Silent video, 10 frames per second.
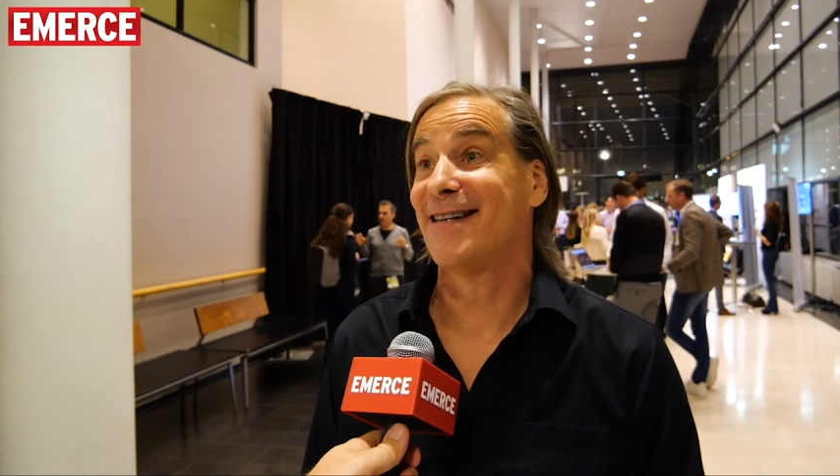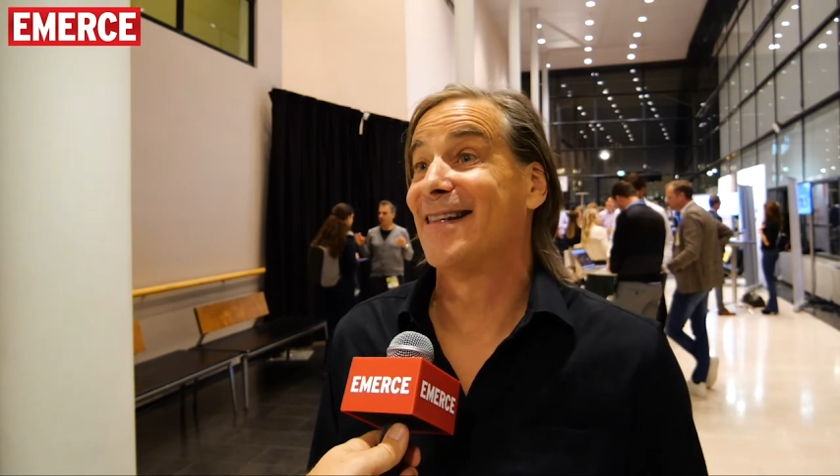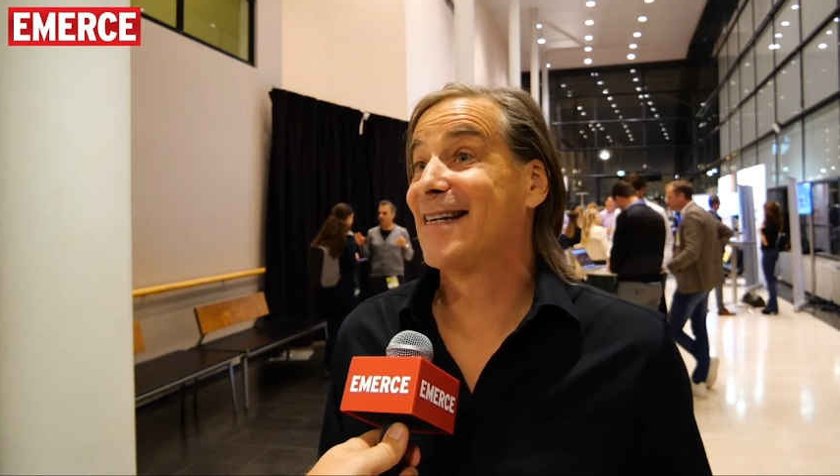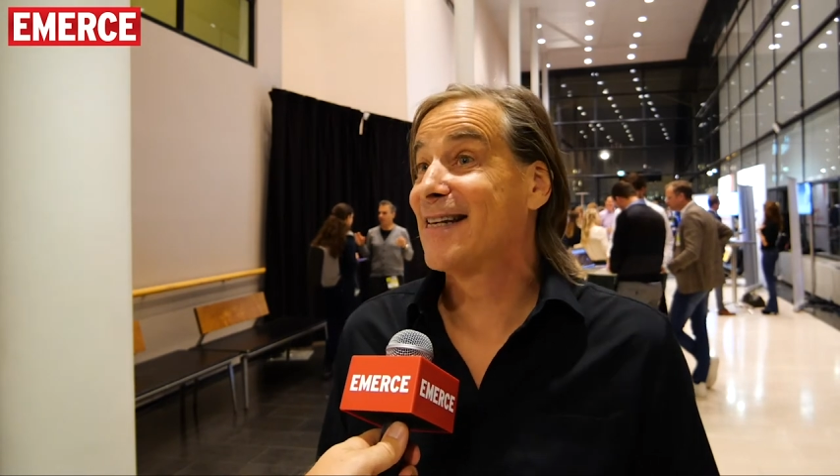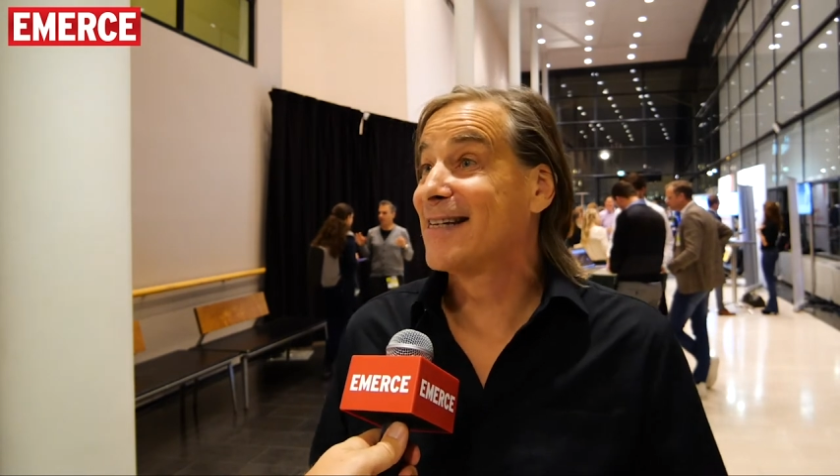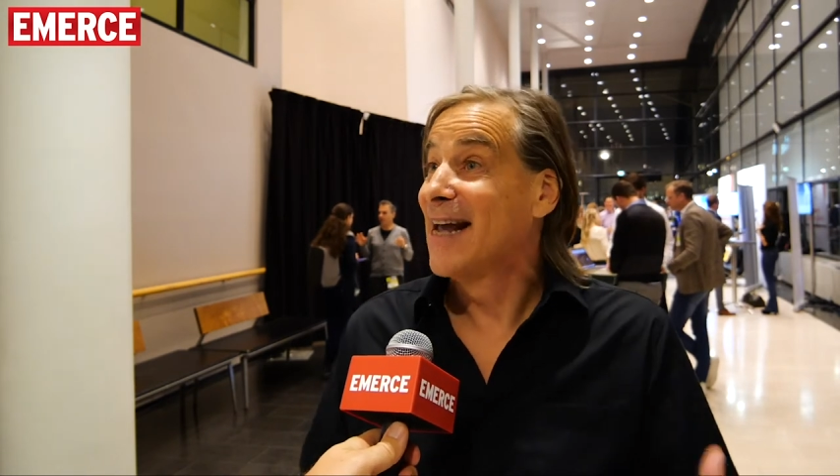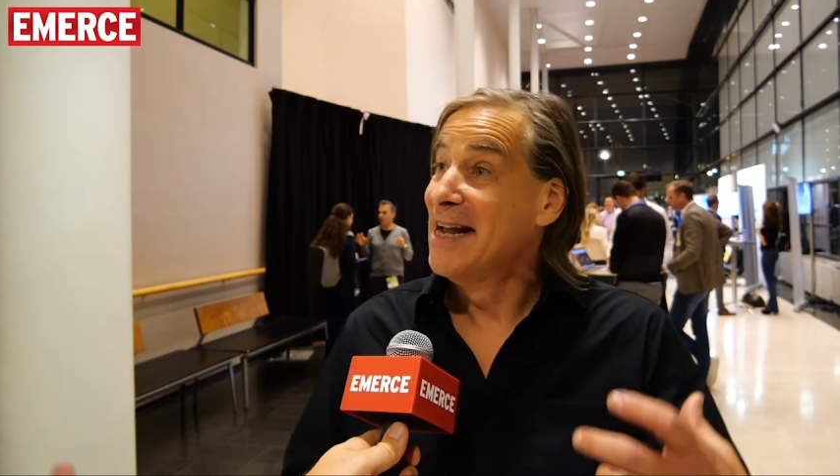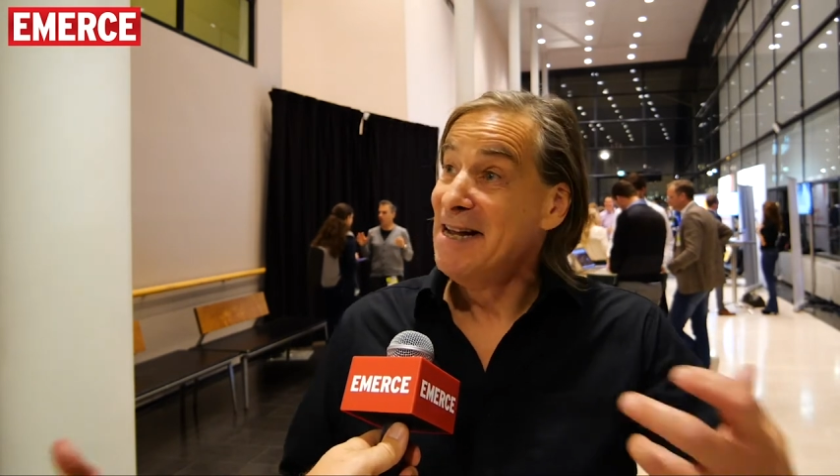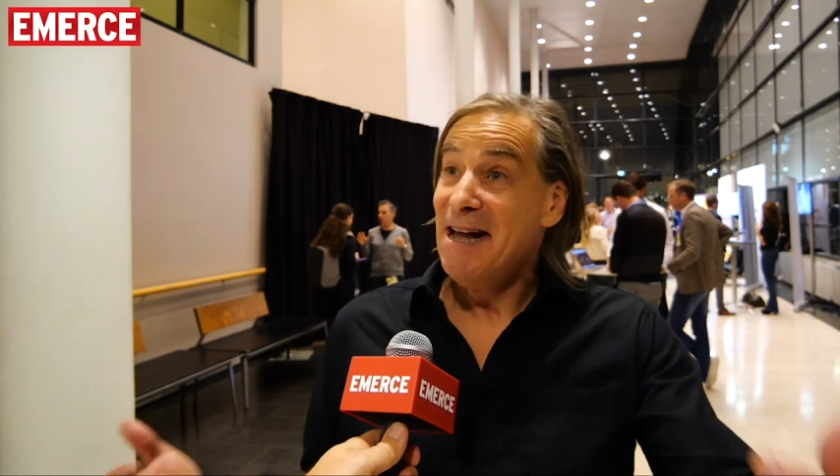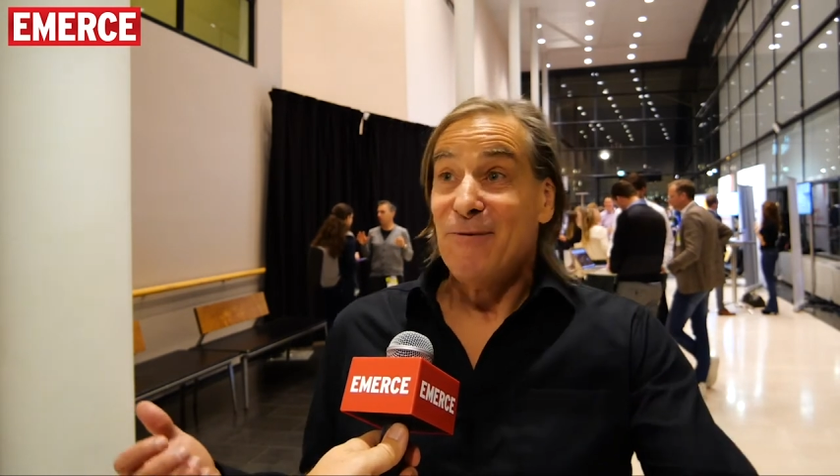And this is
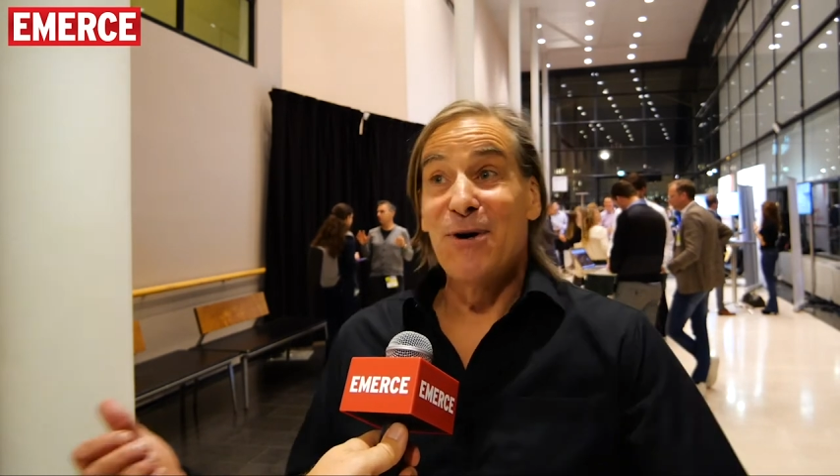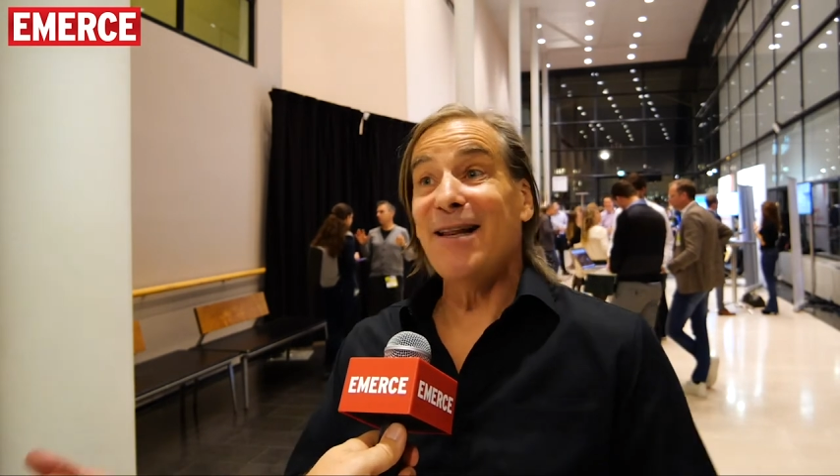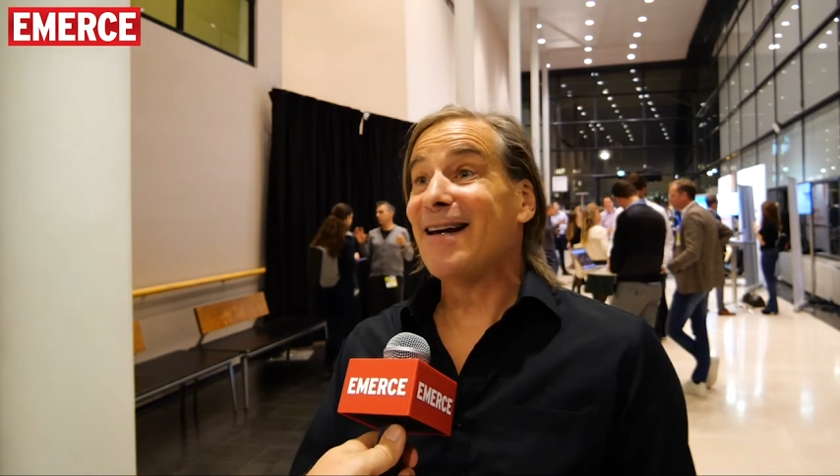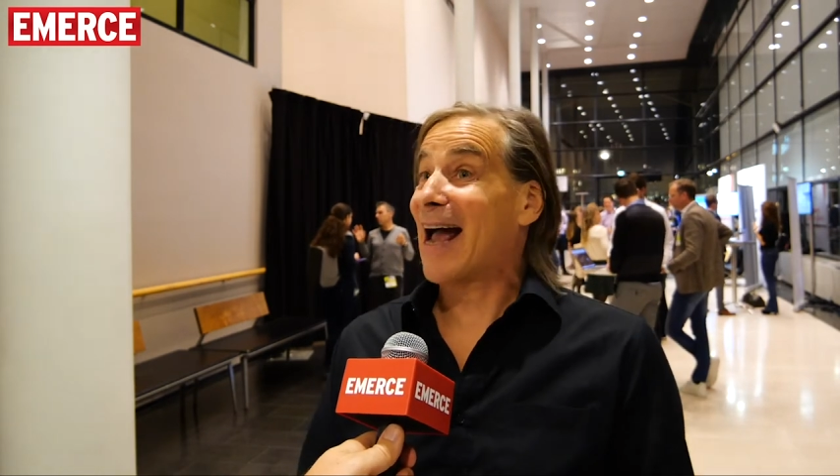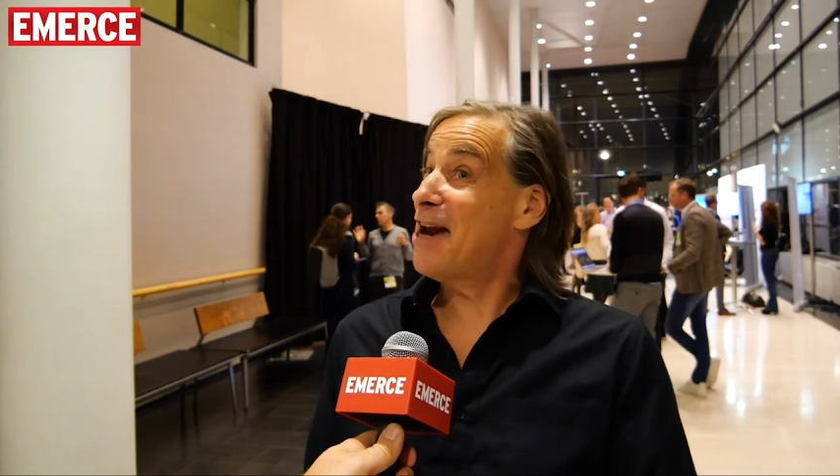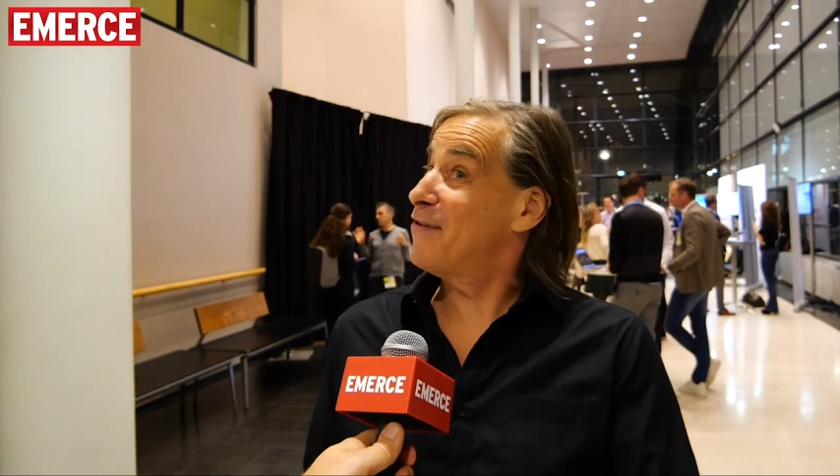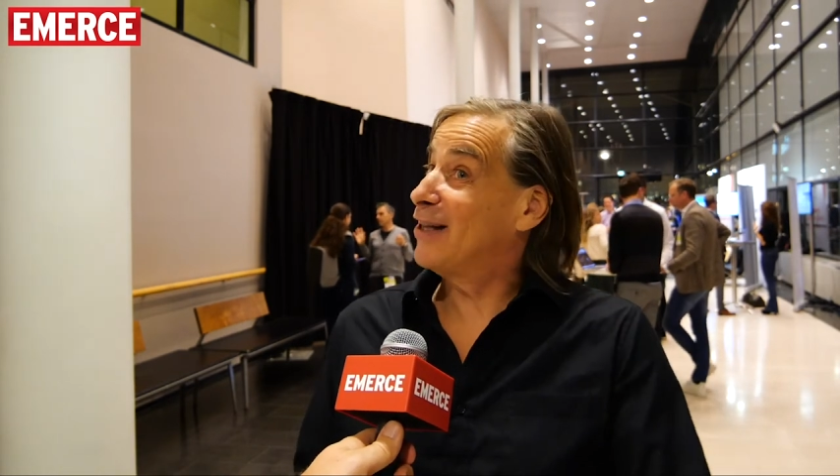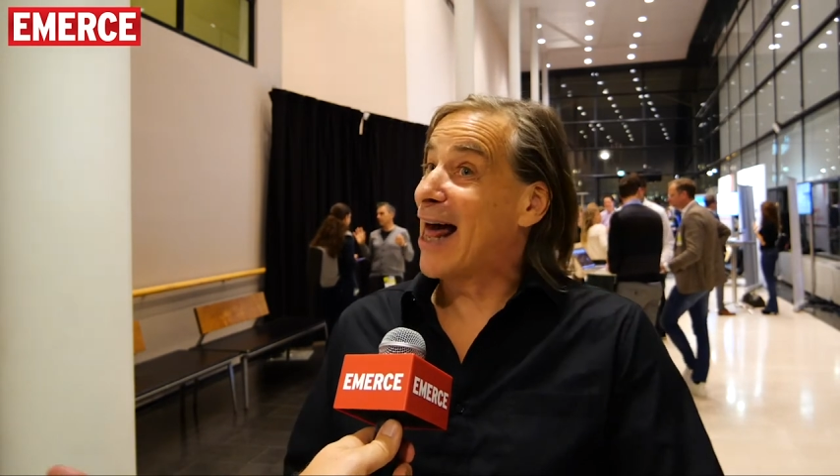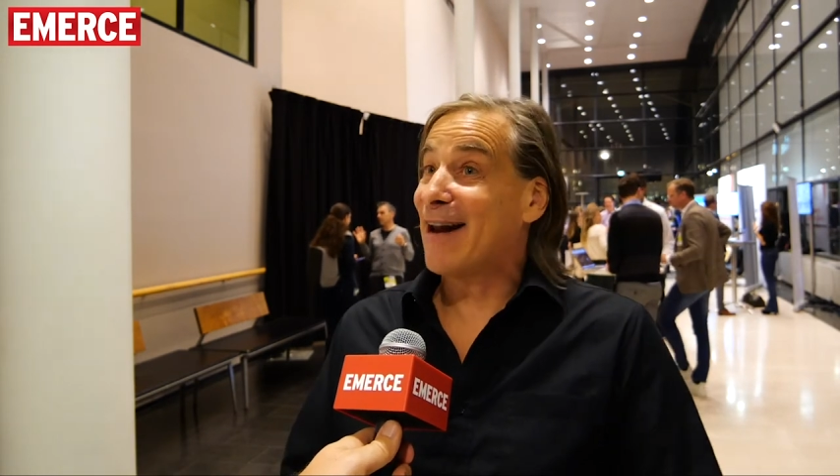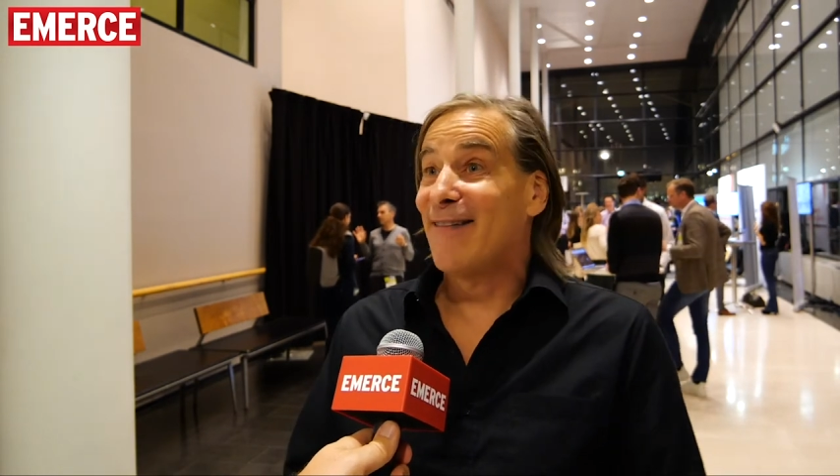really kind of a
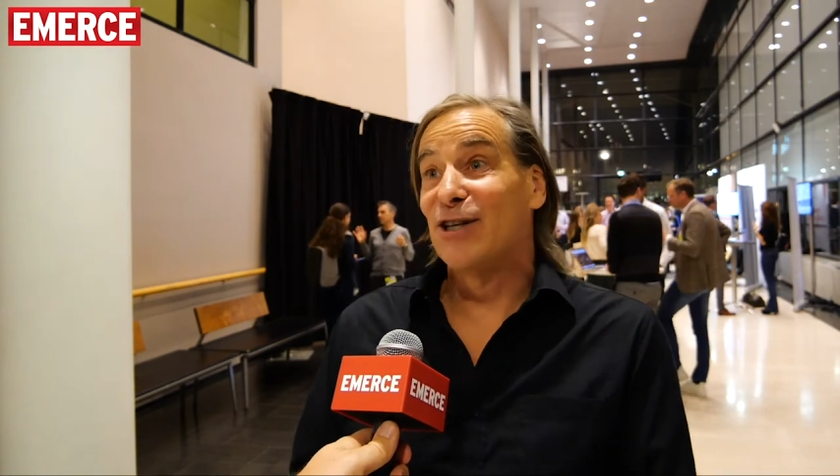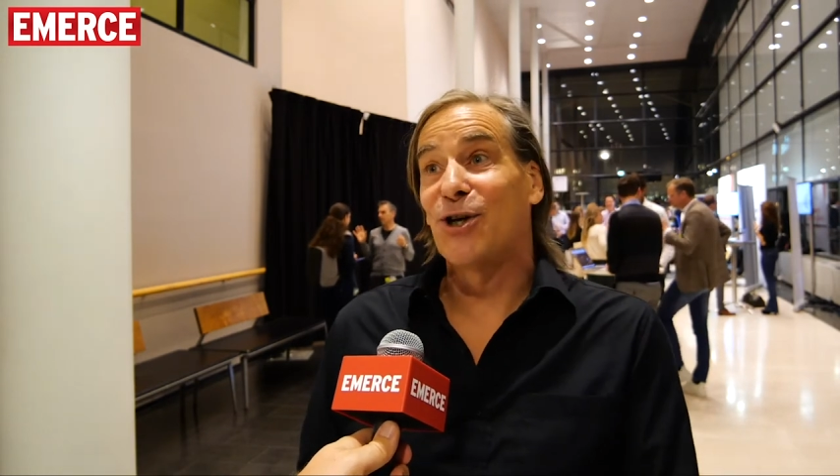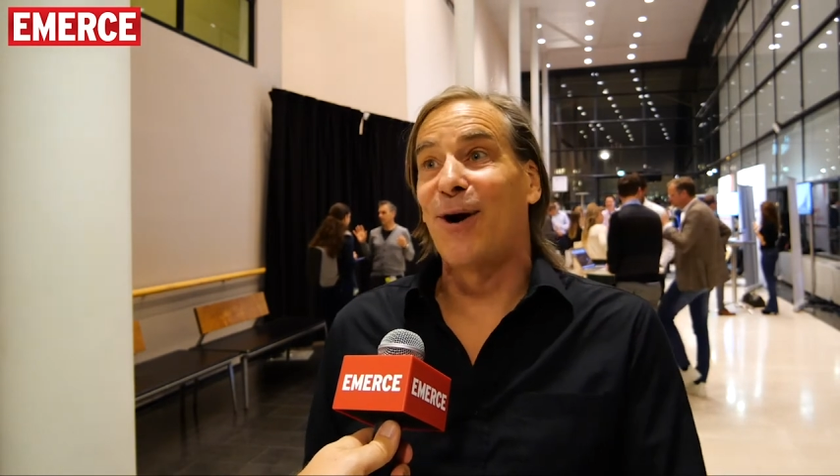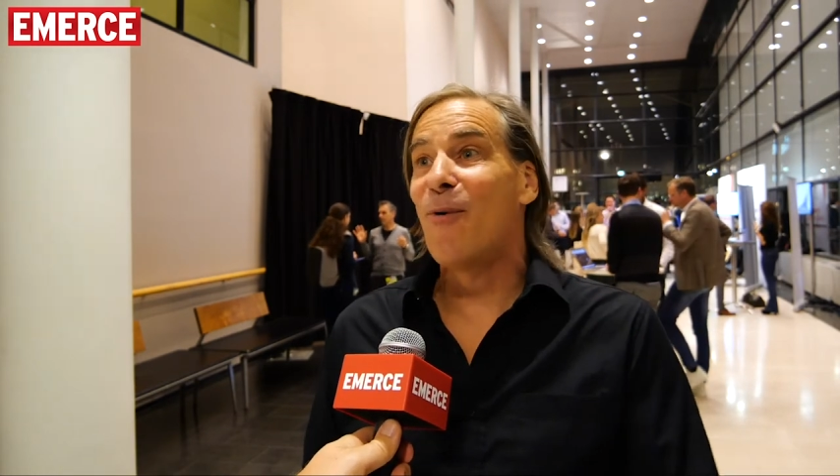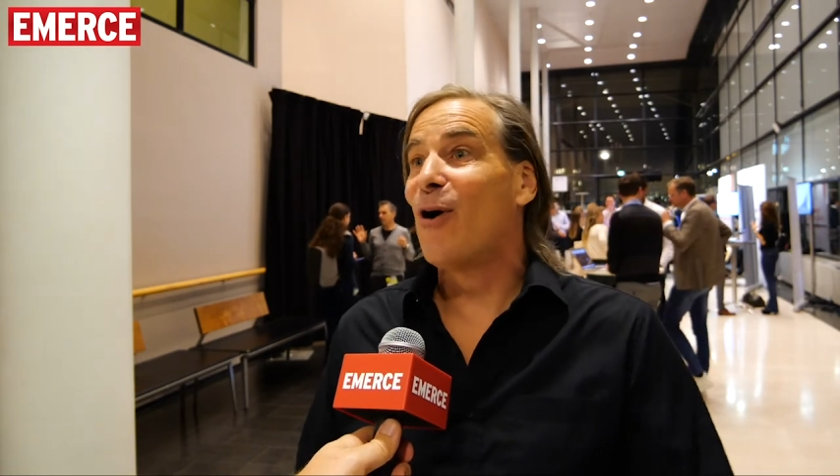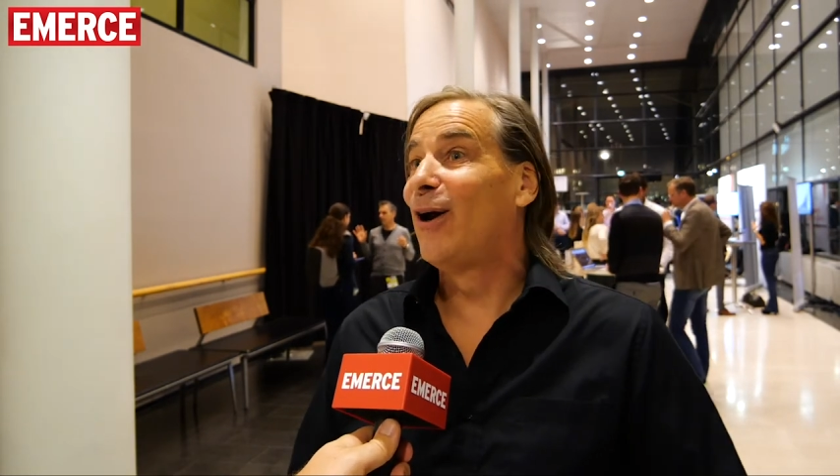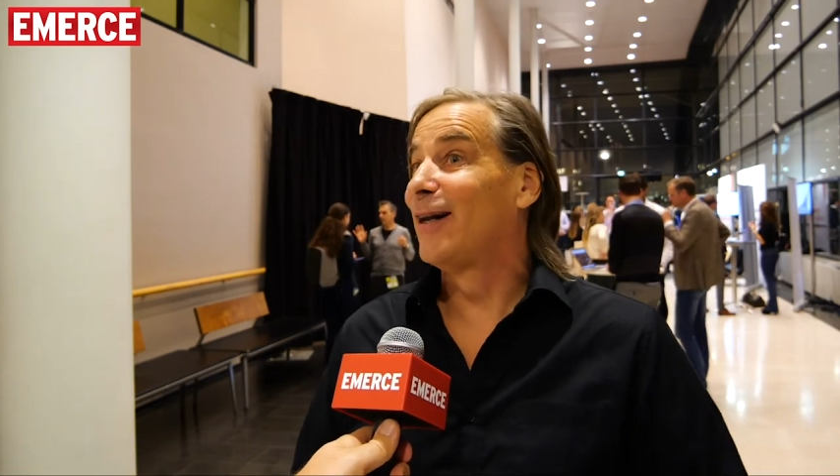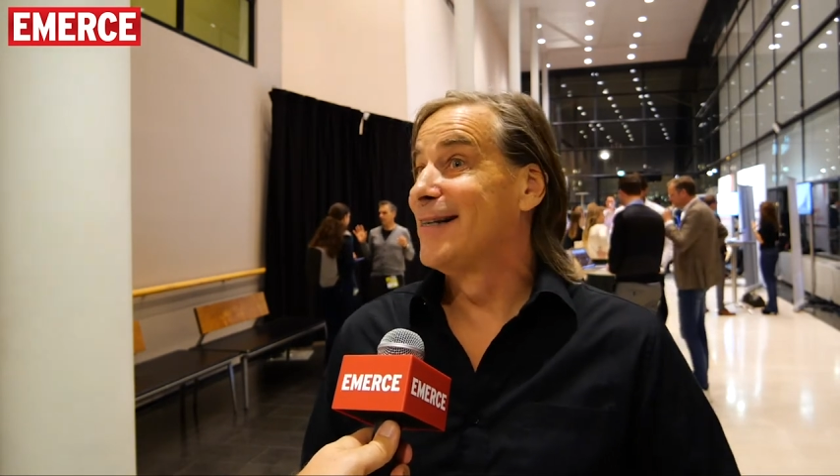lot of the turmoil